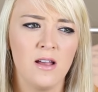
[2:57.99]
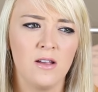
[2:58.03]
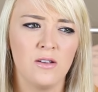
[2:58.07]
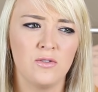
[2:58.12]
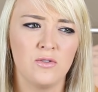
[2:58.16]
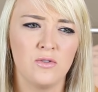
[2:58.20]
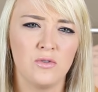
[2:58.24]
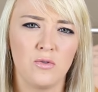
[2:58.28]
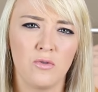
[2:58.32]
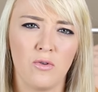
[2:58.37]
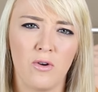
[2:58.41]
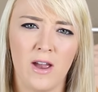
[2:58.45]

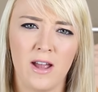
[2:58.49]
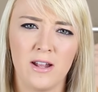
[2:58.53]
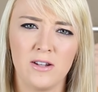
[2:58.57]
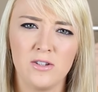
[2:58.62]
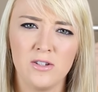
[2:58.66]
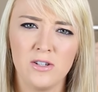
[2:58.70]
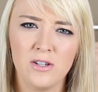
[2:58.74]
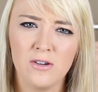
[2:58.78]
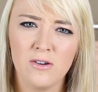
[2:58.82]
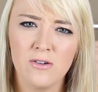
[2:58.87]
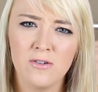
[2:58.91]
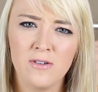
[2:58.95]

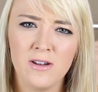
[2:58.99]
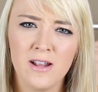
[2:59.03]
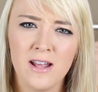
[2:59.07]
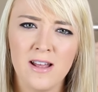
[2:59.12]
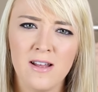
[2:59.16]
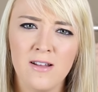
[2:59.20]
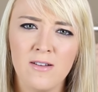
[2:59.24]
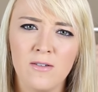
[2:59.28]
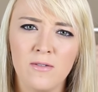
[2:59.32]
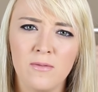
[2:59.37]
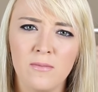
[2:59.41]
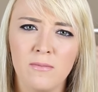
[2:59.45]
scratchier
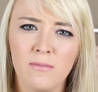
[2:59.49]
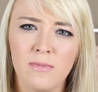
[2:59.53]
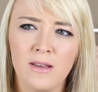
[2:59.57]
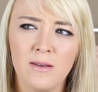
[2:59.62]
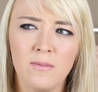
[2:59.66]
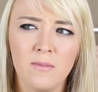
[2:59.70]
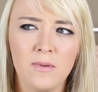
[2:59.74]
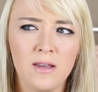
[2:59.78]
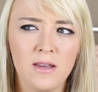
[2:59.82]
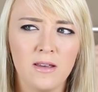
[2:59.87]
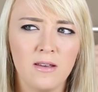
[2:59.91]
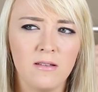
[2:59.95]
now,
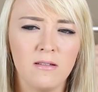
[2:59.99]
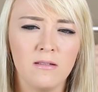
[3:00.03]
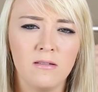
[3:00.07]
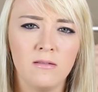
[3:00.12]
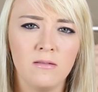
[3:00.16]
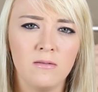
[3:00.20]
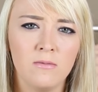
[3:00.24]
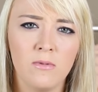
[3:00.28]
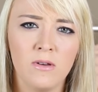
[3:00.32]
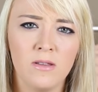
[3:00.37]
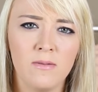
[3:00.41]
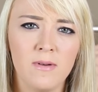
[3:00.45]
maybe,
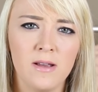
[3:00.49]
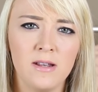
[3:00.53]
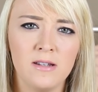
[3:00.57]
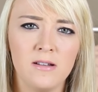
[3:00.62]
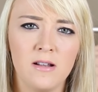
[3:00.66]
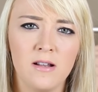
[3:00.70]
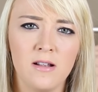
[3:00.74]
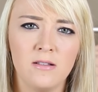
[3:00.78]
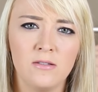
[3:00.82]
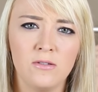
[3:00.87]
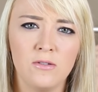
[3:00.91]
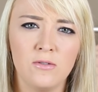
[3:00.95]
with my
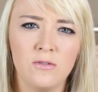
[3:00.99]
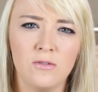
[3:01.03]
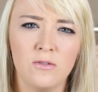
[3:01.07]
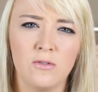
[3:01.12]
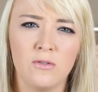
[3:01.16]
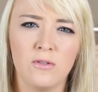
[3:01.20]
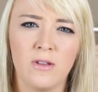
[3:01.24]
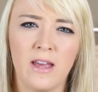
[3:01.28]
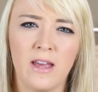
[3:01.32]
tonsils, or